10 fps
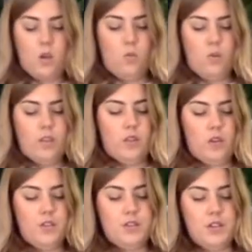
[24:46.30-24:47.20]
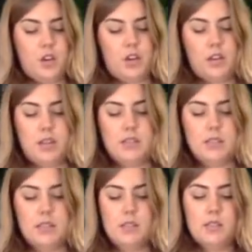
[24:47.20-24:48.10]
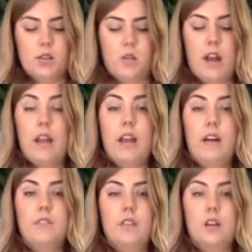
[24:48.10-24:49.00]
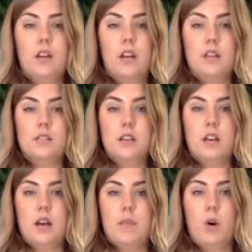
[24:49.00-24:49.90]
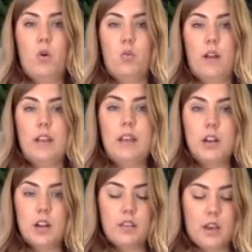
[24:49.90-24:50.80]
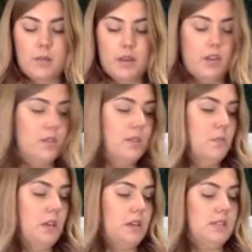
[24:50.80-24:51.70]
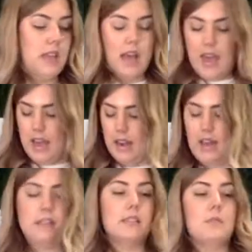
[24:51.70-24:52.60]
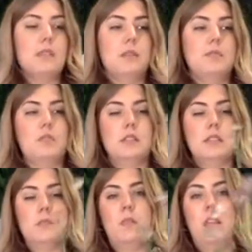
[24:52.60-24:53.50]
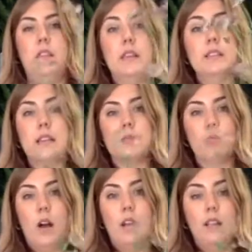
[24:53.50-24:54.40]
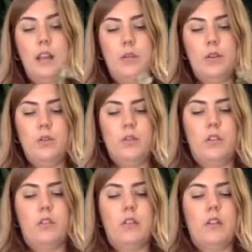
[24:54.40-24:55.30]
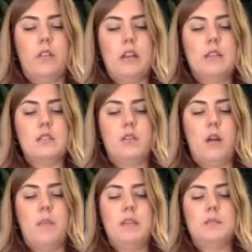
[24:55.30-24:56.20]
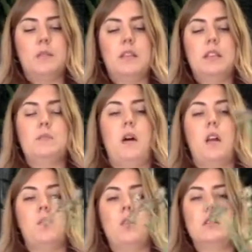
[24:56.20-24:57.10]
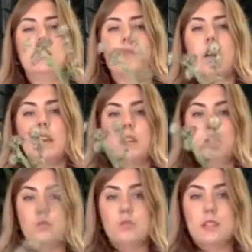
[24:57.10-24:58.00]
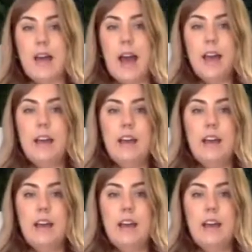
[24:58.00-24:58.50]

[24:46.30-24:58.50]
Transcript: with all the darkness. So I have a hole right here that I'm going to use a piece. And sometimes you can split these as well, like we do with our greenery. So I'm going to split this bottom one so I can use that